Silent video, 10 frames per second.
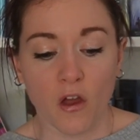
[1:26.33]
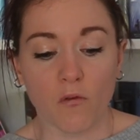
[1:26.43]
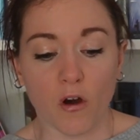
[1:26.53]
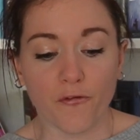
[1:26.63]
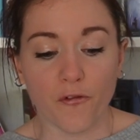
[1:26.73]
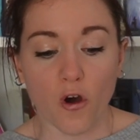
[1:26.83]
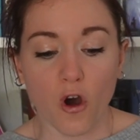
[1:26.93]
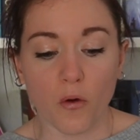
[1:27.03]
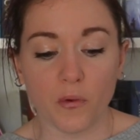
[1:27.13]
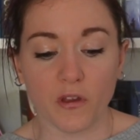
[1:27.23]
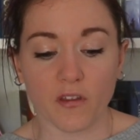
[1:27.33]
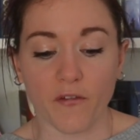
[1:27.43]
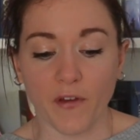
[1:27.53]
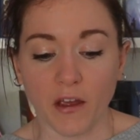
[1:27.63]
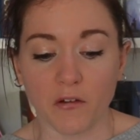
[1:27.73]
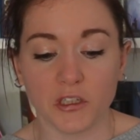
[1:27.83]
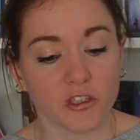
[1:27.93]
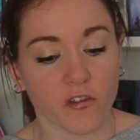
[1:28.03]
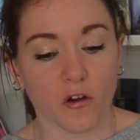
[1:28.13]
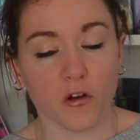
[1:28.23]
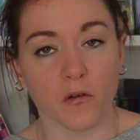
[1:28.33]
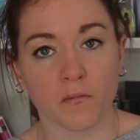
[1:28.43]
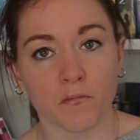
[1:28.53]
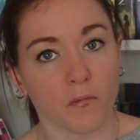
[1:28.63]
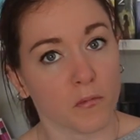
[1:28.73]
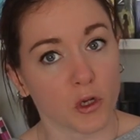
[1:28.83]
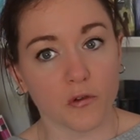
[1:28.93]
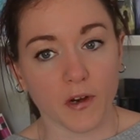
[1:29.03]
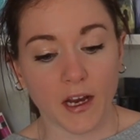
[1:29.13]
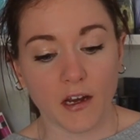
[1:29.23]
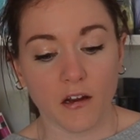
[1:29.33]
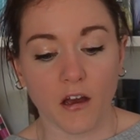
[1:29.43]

Roll 4 was a Vanquish, so a mood read.